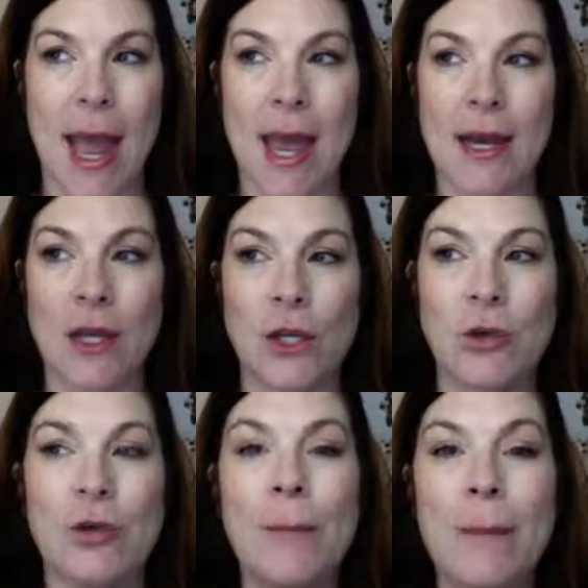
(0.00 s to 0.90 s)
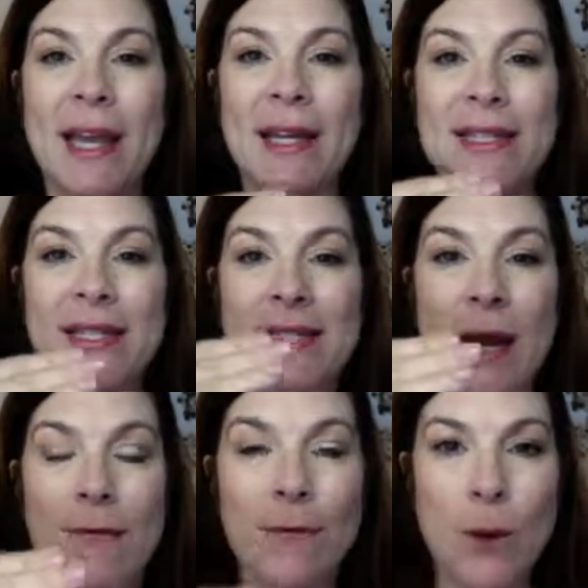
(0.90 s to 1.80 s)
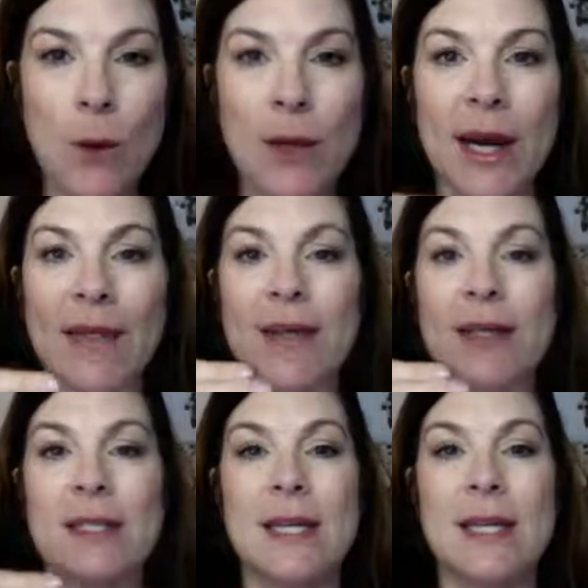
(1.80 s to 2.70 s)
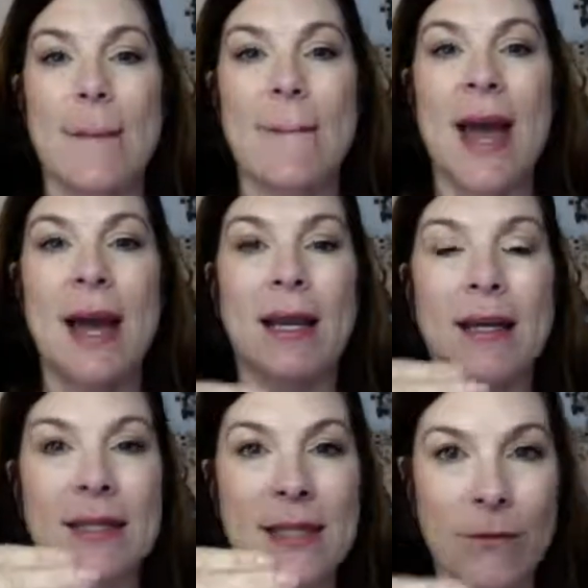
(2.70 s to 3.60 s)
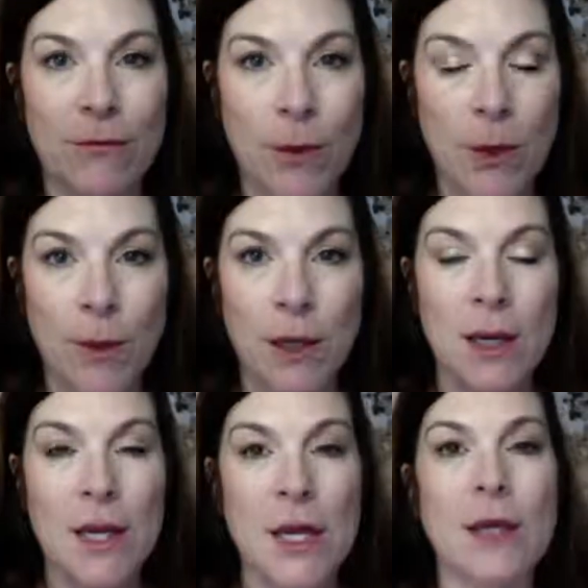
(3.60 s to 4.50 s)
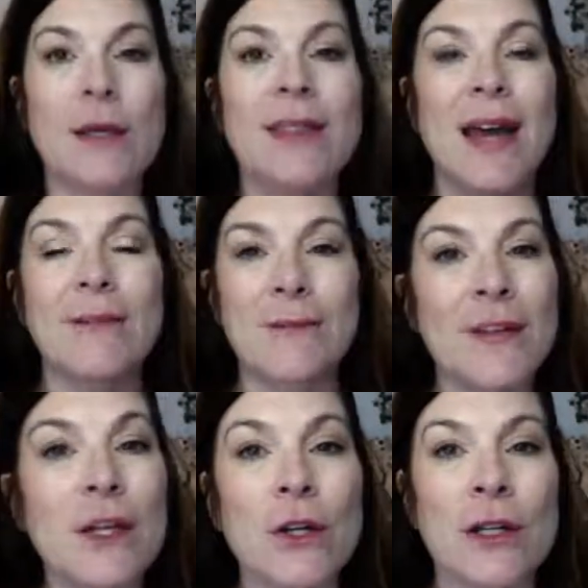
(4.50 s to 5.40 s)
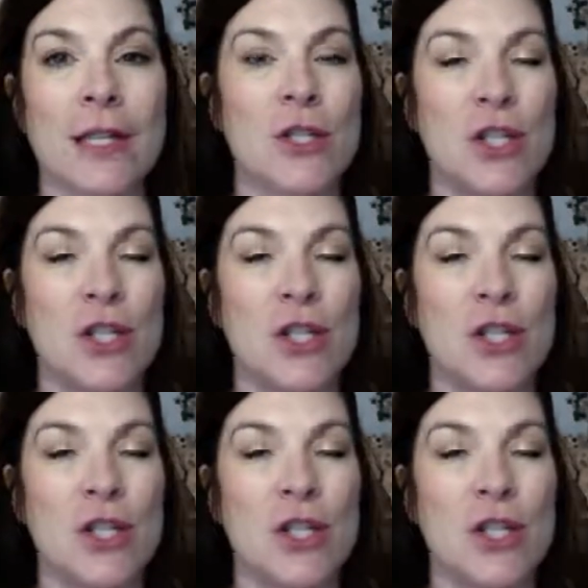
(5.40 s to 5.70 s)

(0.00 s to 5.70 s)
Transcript: and you make a step forward and then a step back and a step forward, that fear can